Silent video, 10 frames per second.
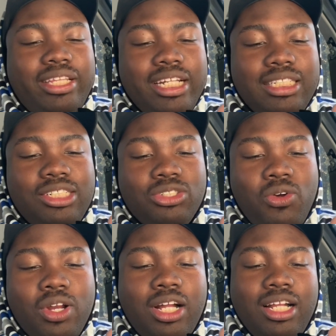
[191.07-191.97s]
this is
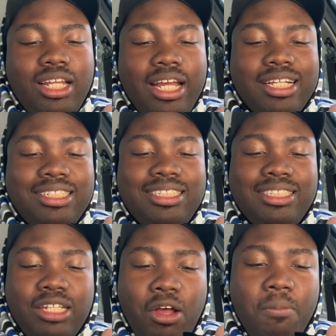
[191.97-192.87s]
going to collect
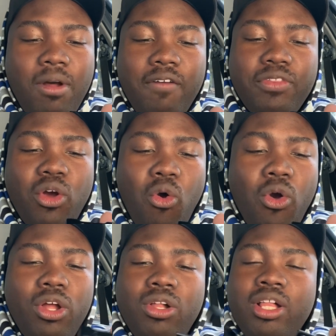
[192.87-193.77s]
some of the
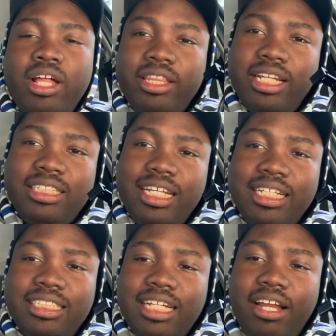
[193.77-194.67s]
oil that's
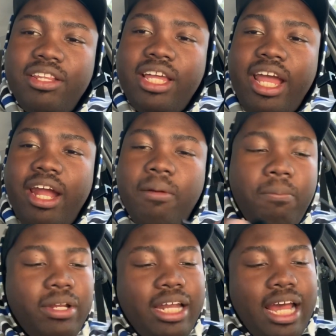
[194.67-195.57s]
inside of the air,
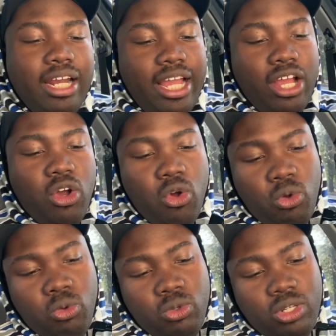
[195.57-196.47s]
but not a
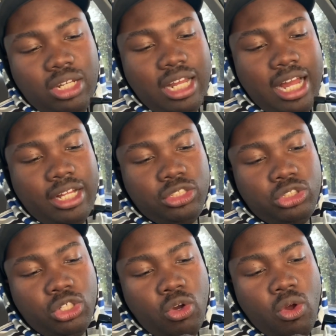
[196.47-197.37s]
whole lot.
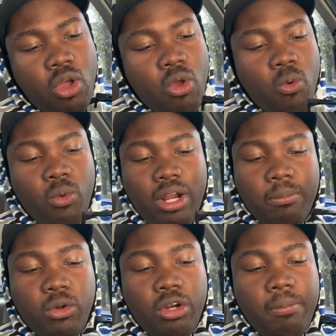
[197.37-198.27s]
So what
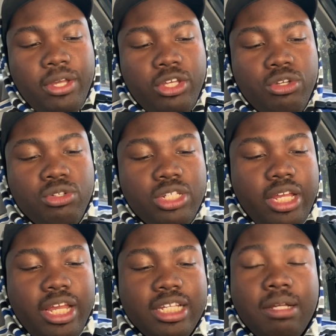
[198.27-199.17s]
I'm going to be
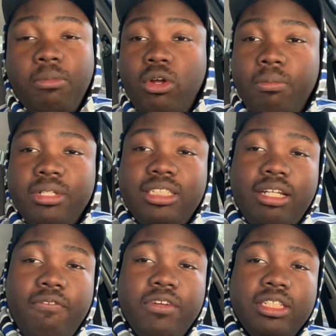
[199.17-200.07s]
using is I'm going to be
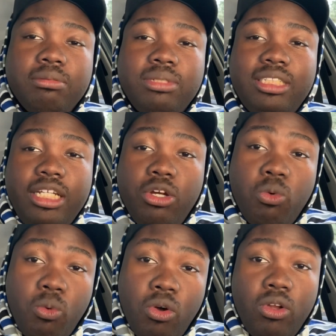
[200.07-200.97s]
stuffing some steel
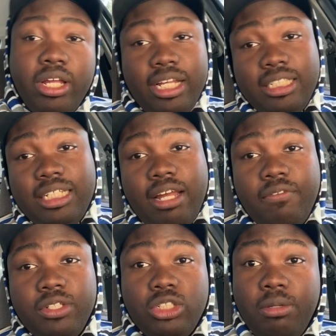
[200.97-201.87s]
wool inside
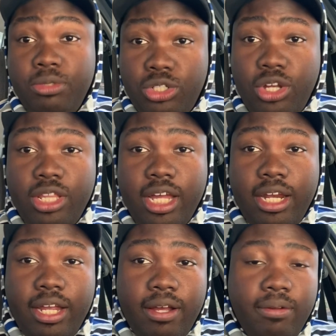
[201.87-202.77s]
of it. So let me show you that
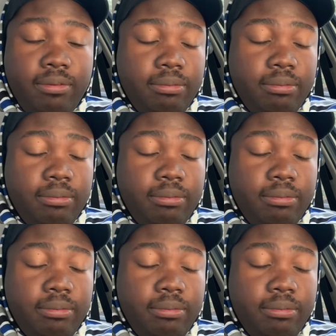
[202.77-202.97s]
now.